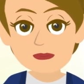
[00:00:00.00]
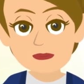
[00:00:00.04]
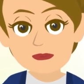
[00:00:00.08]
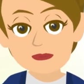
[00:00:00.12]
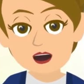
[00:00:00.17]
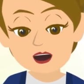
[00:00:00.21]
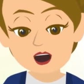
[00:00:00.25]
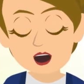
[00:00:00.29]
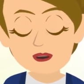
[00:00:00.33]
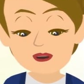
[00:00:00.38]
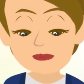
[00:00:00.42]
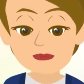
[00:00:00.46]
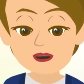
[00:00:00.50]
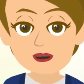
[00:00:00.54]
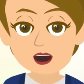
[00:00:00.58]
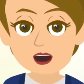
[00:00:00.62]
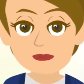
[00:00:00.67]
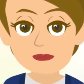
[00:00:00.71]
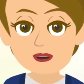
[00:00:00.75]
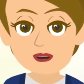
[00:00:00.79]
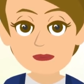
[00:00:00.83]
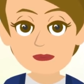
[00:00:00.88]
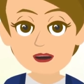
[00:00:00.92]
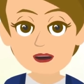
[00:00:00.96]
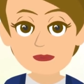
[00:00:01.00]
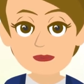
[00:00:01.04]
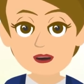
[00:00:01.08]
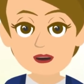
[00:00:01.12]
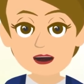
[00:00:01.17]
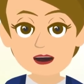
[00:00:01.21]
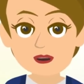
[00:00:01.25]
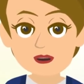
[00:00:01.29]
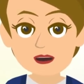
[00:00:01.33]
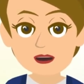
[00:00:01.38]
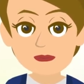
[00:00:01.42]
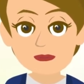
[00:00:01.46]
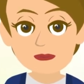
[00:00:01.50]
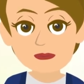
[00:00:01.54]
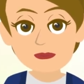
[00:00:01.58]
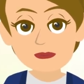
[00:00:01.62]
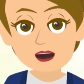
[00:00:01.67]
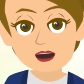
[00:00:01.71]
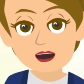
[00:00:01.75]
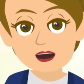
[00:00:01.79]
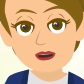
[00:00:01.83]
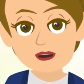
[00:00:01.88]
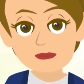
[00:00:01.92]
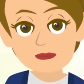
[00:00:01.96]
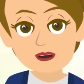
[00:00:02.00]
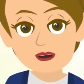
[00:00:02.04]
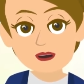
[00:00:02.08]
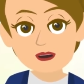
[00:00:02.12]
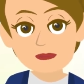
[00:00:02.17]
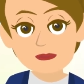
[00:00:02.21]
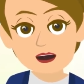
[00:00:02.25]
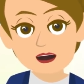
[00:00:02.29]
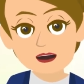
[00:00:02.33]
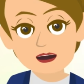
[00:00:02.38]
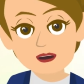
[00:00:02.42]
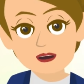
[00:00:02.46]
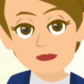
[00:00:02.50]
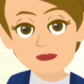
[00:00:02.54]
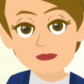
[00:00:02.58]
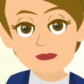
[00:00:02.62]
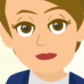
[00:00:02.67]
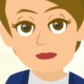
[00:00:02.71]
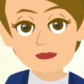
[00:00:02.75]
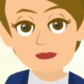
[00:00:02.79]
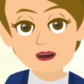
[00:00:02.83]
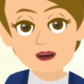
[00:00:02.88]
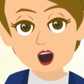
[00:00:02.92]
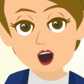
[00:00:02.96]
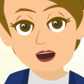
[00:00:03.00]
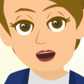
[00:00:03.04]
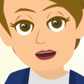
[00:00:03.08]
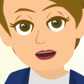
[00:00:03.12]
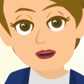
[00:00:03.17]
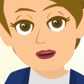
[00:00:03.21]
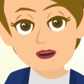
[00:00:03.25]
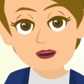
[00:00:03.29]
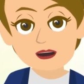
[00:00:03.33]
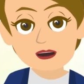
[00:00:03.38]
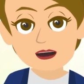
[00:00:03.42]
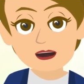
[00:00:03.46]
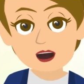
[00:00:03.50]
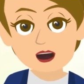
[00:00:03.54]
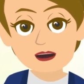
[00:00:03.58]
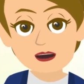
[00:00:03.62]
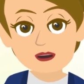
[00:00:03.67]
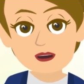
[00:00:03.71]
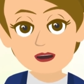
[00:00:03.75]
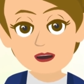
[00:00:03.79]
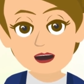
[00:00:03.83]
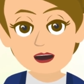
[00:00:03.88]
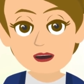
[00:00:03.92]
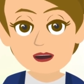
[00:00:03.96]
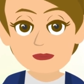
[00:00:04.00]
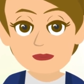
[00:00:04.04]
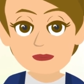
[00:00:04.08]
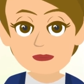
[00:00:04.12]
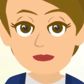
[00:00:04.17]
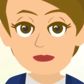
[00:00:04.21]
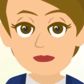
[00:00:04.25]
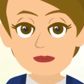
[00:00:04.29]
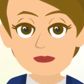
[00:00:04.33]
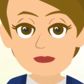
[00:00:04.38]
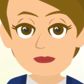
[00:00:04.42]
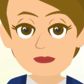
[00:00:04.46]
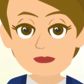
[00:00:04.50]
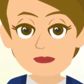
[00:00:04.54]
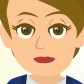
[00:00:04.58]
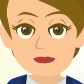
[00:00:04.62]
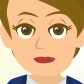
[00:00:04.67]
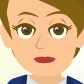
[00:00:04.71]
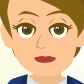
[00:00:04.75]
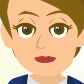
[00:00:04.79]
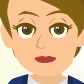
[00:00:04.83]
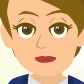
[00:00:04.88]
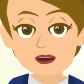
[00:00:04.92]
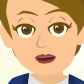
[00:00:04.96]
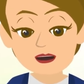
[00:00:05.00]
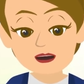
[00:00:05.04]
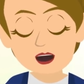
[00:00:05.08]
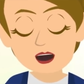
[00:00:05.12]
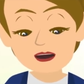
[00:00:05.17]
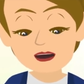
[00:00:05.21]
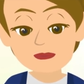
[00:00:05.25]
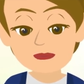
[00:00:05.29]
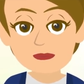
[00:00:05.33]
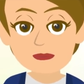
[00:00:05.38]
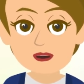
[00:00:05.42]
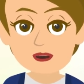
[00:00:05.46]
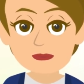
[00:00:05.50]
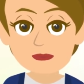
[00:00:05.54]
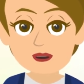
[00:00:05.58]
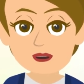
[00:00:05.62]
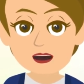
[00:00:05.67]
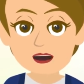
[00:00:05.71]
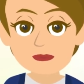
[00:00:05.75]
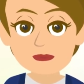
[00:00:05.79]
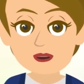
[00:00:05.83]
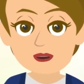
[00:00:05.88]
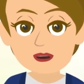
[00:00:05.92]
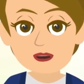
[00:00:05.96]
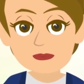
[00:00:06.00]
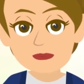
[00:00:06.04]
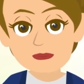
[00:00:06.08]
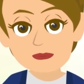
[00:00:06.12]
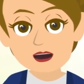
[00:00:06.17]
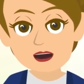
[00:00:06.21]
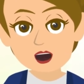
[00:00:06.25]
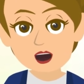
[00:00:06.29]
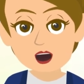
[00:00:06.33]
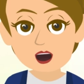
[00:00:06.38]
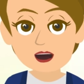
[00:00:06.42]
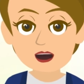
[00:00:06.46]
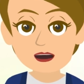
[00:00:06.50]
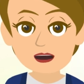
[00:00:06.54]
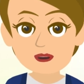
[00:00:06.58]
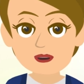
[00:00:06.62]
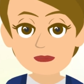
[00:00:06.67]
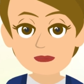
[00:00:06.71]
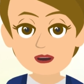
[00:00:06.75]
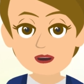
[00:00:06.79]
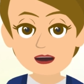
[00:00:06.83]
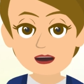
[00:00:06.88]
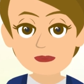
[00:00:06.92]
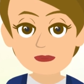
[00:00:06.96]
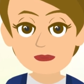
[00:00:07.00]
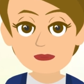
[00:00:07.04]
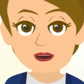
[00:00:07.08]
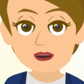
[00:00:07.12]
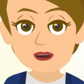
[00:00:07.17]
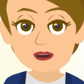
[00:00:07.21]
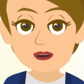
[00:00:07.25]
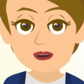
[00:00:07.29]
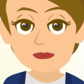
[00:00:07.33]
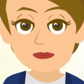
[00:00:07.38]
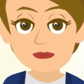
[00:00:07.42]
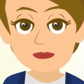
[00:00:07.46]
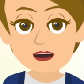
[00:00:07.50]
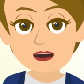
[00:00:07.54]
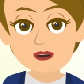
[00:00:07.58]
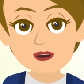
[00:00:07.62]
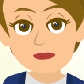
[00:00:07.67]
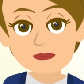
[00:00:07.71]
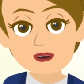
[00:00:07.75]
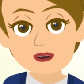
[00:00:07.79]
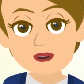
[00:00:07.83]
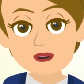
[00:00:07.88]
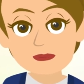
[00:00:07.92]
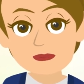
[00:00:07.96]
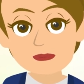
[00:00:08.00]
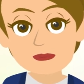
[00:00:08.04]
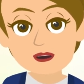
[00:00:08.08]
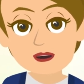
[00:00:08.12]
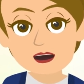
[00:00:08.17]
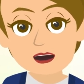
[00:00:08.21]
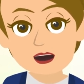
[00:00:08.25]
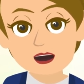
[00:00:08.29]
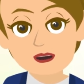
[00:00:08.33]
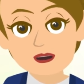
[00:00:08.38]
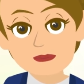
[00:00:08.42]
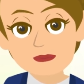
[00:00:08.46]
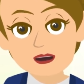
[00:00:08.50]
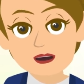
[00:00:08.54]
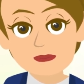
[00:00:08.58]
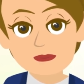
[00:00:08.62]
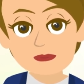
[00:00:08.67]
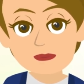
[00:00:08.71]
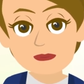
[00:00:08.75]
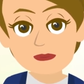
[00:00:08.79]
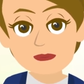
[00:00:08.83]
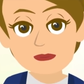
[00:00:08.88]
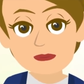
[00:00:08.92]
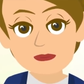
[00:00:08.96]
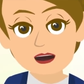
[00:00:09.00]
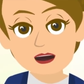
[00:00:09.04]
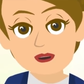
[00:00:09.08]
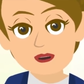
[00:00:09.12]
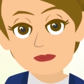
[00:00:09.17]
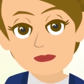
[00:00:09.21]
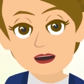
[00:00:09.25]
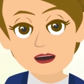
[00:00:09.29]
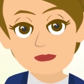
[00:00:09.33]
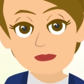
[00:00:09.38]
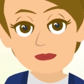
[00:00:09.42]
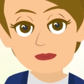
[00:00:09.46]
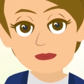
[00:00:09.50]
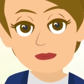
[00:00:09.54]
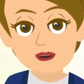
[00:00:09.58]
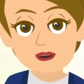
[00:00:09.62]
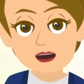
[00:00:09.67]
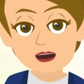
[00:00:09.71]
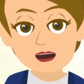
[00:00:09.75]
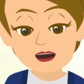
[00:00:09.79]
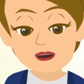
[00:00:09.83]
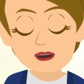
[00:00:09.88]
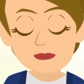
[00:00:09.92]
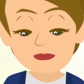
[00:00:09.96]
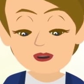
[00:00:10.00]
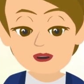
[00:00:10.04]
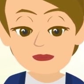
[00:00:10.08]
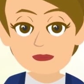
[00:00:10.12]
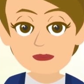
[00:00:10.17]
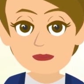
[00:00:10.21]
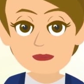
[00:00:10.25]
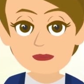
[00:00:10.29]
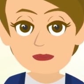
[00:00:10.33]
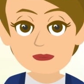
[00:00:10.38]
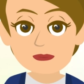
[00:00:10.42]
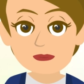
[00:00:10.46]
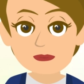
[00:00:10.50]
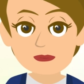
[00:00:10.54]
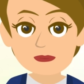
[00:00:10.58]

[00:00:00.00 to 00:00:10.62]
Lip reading: The emphasis that we want to place is upon your realization. So we want to talk about the manifesting process. What is the process of manifesting?